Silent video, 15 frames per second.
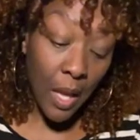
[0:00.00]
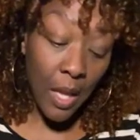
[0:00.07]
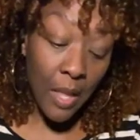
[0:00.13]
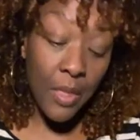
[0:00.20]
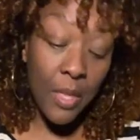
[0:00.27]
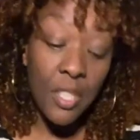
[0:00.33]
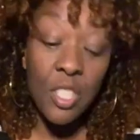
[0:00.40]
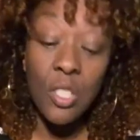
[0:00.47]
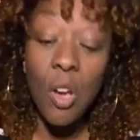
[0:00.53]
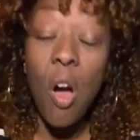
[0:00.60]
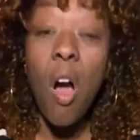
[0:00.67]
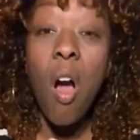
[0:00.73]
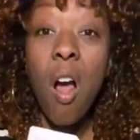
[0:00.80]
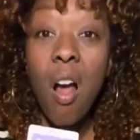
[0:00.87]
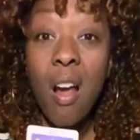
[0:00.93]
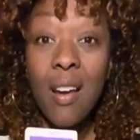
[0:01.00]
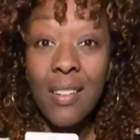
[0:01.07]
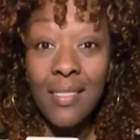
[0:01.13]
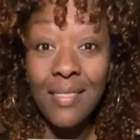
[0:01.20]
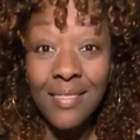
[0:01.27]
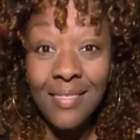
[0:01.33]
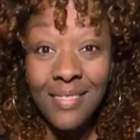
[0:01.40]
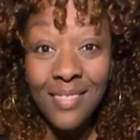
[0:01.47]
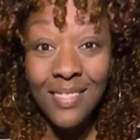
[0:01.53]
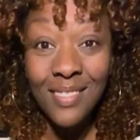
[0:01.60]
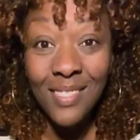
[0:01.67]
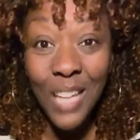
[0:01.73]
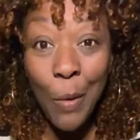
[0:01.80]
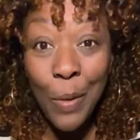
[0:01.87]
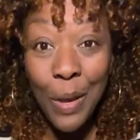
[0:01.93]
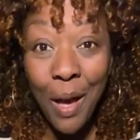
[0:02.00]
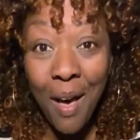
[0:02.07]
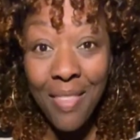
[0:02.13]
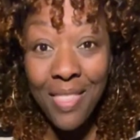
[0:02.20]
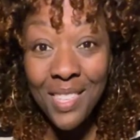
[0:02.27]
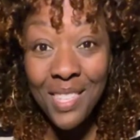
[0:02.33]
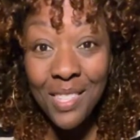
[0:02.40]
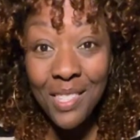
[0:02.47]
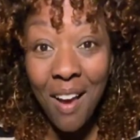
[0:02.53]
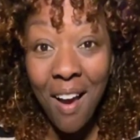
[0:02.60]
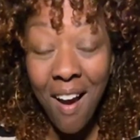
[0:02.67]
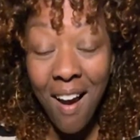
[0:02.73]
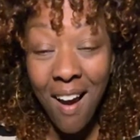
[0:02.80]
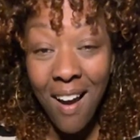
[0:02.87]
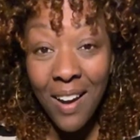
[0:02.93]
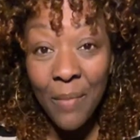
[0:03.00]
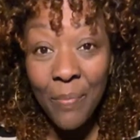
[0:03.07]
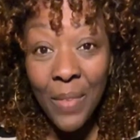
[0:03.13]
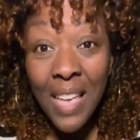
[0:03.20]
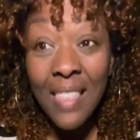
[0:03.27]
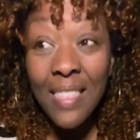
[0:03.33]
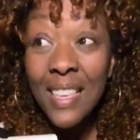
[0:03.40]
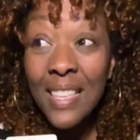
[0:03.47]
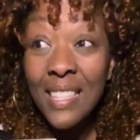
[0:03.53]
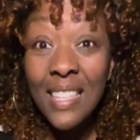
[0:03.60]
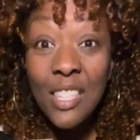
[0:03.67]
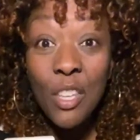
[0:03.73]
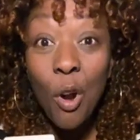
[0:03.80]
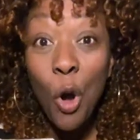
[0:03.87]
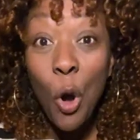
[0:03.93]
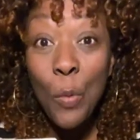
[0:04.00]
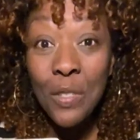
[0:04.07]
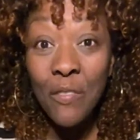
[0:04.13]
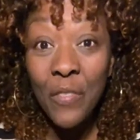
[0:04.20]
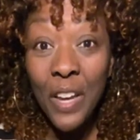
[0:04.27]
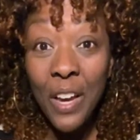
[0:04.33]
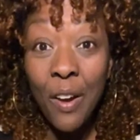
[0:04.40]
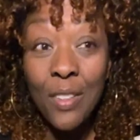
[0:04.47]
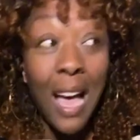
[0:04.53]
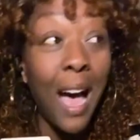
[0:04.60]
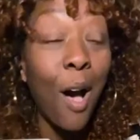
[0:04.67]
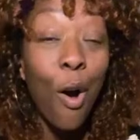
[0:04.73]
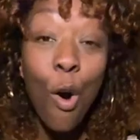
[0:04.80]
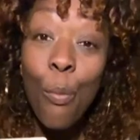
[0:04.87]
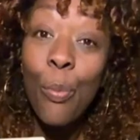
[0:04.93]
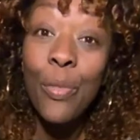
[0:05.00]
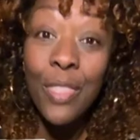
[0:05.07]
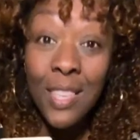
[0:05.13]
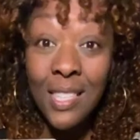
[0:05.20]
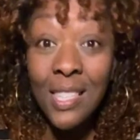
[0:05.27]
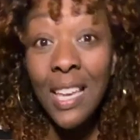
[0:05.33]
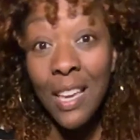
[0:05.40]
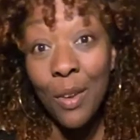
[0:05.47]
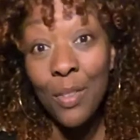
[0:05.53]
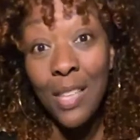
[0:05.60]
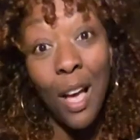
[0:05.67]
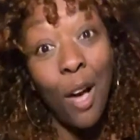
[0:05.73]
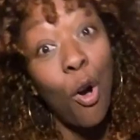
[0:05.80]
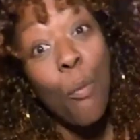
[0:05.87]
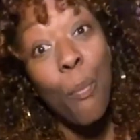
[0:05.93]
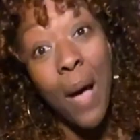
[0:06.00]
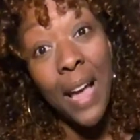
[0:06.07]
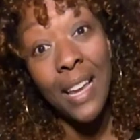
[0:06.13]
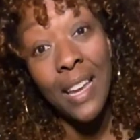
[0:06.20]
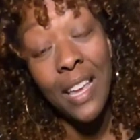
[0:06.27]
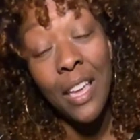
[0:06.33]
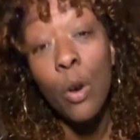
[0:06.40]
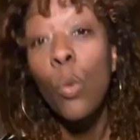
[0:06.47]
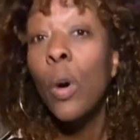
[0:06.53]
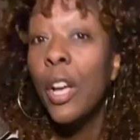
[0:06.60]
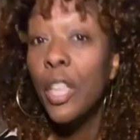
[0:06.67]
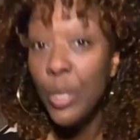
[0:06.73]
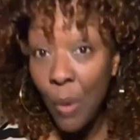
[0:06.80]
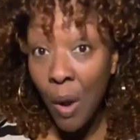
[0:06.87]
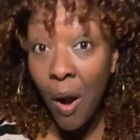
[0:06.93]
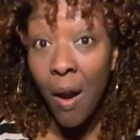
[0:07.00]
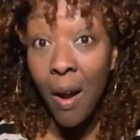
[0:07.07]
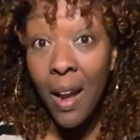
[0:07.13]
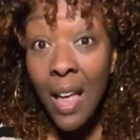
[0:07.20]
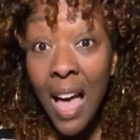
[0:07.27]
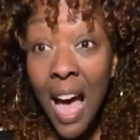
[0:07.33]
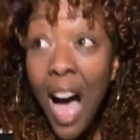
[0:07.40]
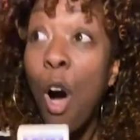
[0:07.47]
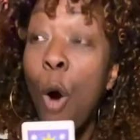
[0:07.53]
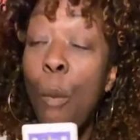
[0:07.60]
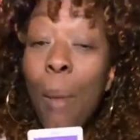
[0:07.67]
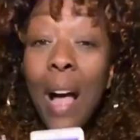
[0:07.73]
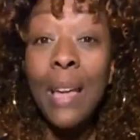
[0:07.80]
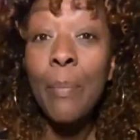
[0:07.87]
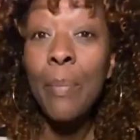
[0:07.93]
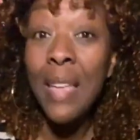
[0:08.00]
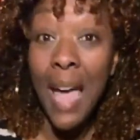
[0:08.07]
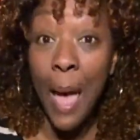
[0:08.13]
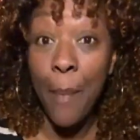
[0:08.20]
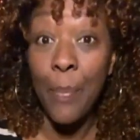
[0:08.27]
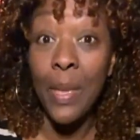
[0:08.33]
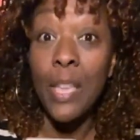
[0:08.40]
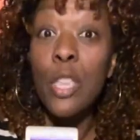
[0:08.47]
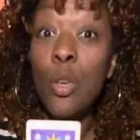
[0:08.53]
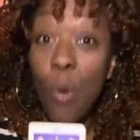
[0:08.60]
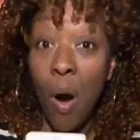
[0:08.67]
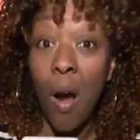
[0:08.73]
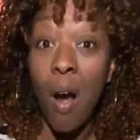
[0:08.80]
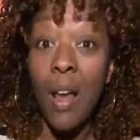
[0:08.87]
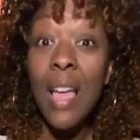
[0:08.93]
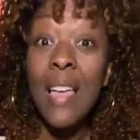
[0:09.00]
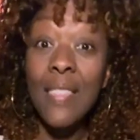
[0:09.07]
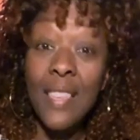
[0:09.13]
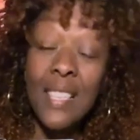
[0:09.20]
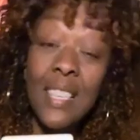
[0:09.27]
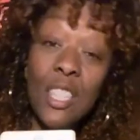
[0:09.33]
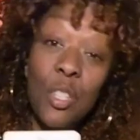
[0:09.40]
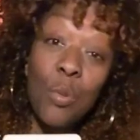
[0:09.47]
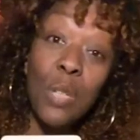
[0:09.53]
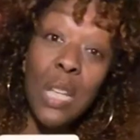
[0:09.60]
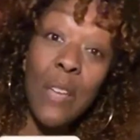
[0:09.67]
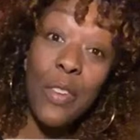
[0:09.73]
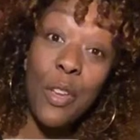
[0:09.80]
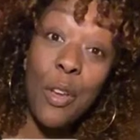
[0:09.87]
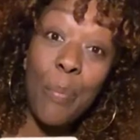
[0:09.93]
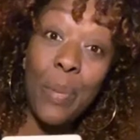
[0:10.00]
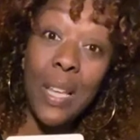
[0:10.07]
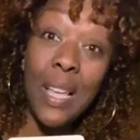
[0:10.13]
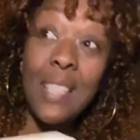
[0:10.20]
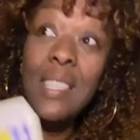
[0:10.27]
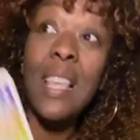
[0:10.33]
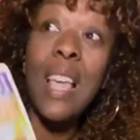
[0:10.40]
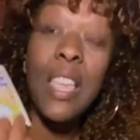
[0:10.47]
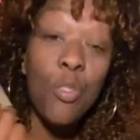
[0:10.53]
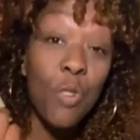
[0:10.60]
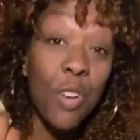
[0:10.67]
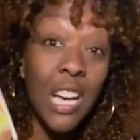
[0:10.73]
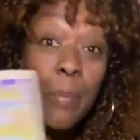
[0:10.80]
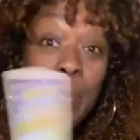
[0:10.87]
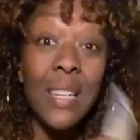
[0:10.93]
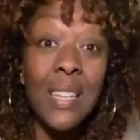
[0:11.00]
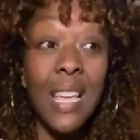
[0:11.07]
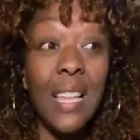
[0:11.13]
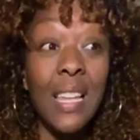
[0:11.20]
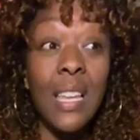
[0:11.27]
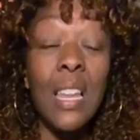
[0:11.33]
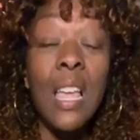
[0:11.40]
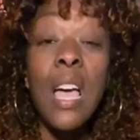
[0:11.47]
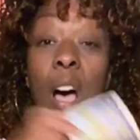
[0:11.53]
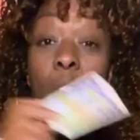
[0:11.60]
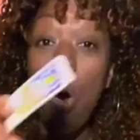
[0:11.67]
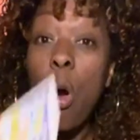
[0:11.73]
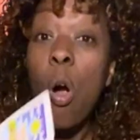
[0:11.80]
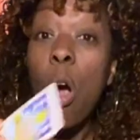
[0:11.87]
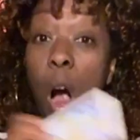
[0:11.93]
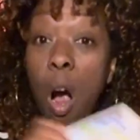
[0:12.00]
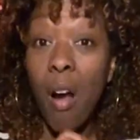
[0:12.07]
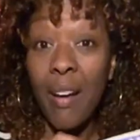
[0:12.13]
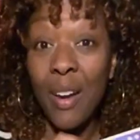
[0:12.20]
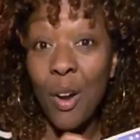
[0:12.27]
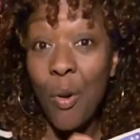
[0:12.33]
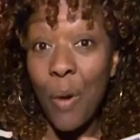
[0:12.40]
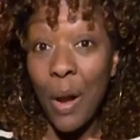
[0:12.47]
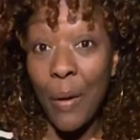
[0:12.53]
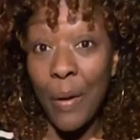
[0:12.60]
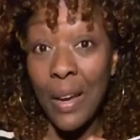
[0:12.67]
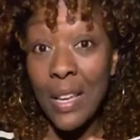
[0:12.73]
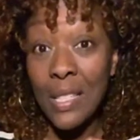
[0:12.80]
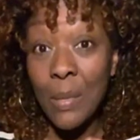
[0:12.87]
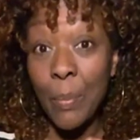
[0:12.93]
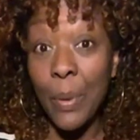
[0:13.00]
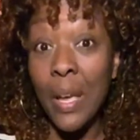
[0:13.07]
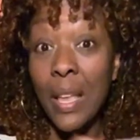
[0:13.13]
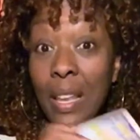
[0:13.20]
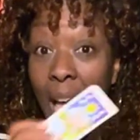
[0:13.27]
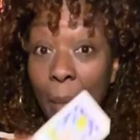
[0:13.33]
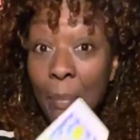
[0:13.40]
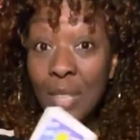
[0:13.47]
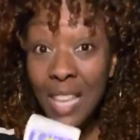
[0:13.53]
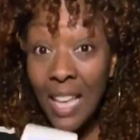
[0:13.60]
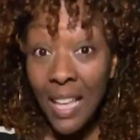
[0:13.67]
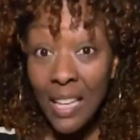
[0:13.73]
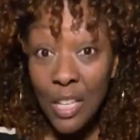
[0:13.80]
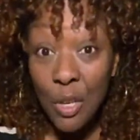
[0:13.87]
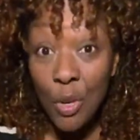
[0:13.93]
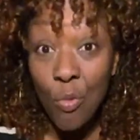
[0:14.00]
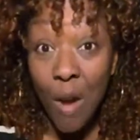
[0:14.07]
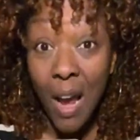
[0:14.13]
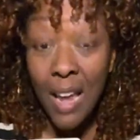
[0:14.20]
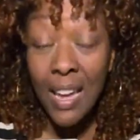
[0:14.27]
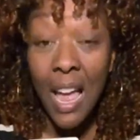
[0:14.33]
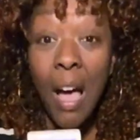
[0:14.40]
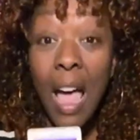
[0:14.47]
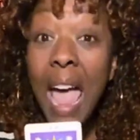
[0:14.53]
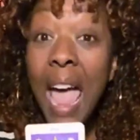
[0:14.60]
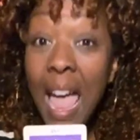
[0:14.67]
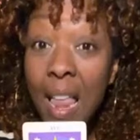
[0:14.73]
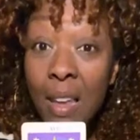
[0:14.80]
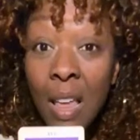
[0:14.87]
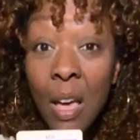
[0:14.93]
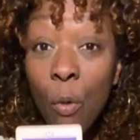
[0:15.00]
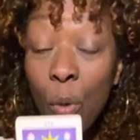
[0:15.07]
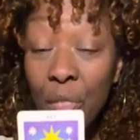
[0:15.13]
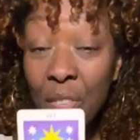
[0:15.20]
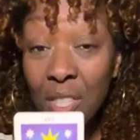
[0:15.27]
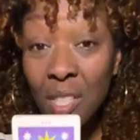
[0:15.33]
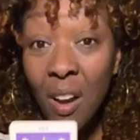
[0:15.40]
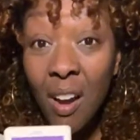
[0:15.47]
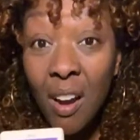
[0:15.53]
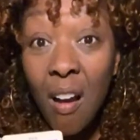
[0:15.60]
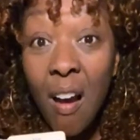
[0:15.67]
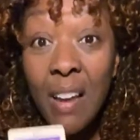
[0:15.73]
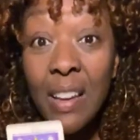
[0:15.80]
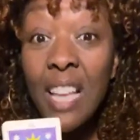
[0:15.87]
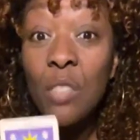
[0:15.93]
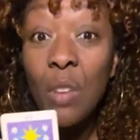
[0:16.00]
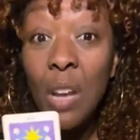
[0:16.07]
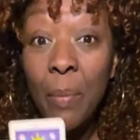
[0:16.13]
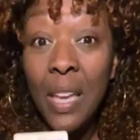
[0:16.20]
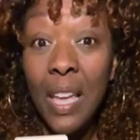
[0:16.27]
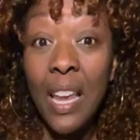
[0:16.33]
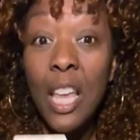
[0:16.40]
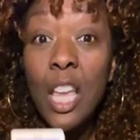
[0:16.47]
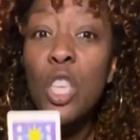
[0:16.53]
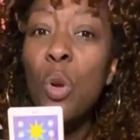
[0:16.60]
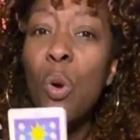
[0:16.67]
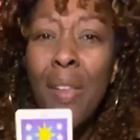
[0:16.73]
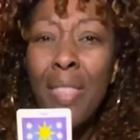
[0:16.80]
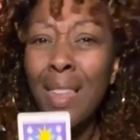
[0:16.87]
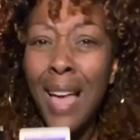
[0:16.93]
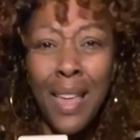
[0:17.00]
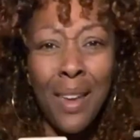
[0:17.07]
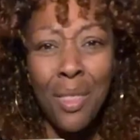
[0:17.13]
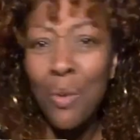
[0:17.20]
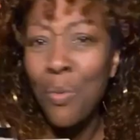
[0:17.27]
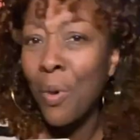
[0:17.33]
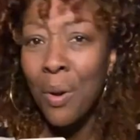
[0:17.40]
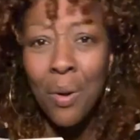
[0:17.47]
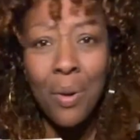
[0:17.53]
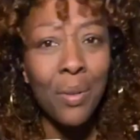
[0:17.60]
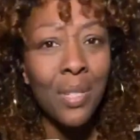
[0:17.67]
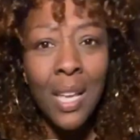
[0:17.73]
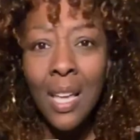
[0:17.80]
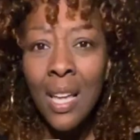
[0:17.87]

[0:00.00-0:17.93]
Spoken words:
The star. There we are, the star. This is your hopes and fears. I hope this heals. I hope I can heal. Well, you are. I hope I can be happy. You are. This is you living your bliss. You could be dealing or are an Aquarius, but I'm telling you right now, and with the star card, guess what I'm getting? You are the light of the world.